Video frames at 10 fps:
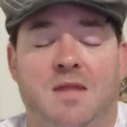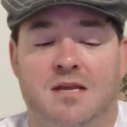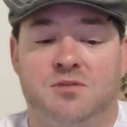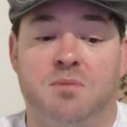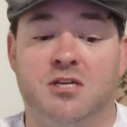
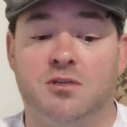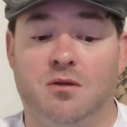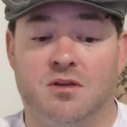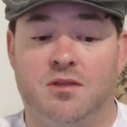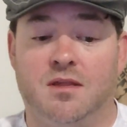And
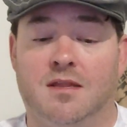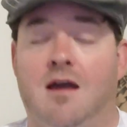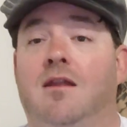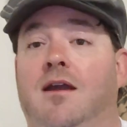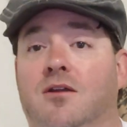especially on a thin
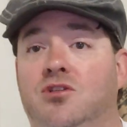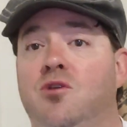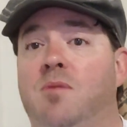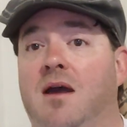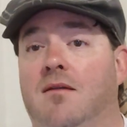line like a
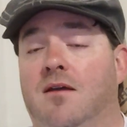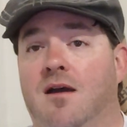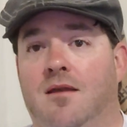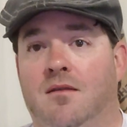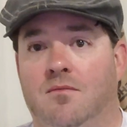2-pound
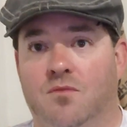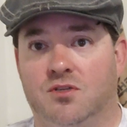line,